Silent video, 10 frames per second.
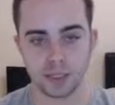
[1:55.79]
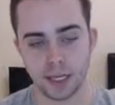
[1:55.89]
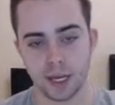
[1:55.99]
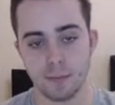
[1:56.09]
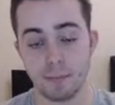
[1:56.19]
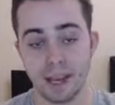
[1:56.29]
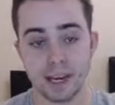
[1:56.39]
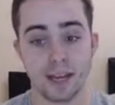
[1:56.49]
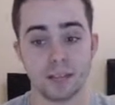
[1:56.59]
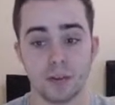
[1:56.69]
Um, ben
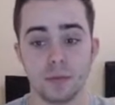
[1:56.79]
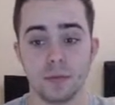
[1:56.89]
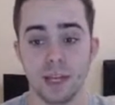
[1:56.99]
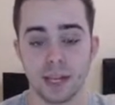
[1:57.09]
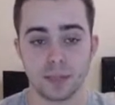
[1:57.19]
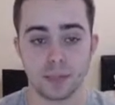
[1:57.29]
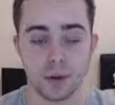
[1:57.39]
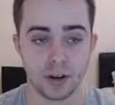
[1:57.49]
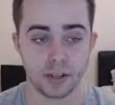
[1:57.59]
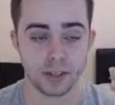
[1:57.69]
has got league
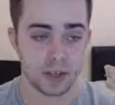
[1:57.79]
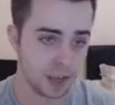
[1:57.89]
experience,